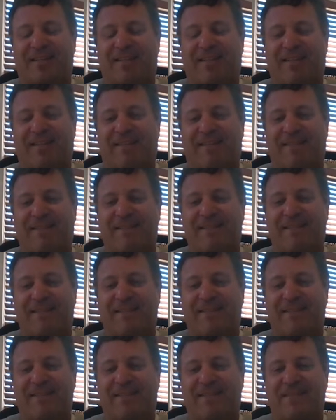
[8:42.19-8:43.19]

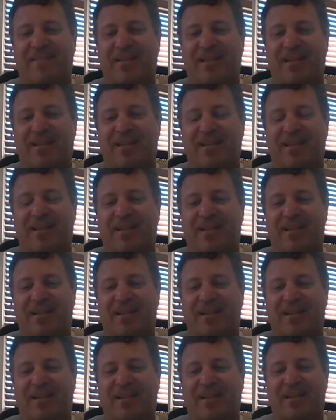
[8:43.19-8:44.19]

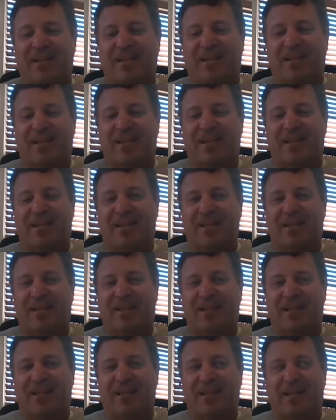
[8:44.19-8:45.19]

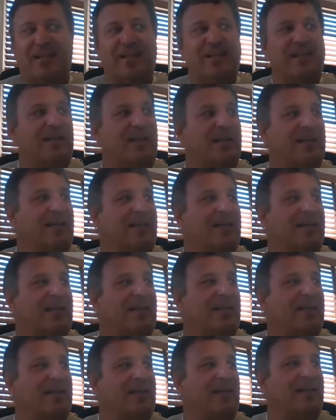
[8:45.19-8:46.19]

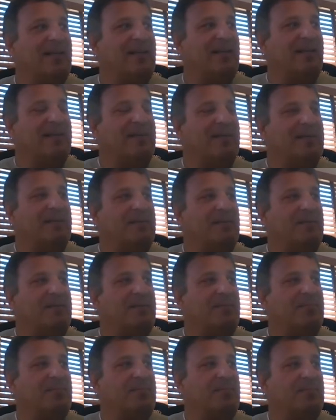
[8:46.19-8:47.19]

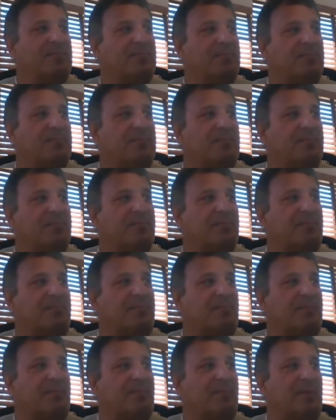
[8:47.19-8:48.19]

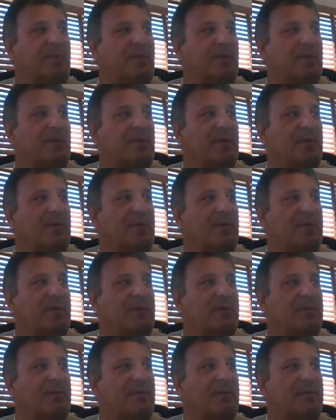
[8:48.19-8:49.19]

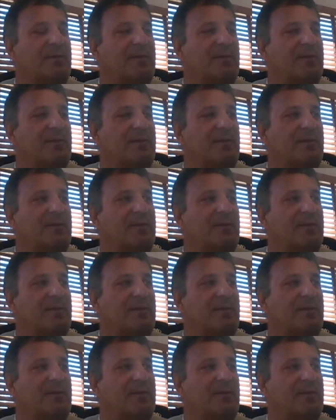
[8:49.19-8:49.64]
This person isn't speaking.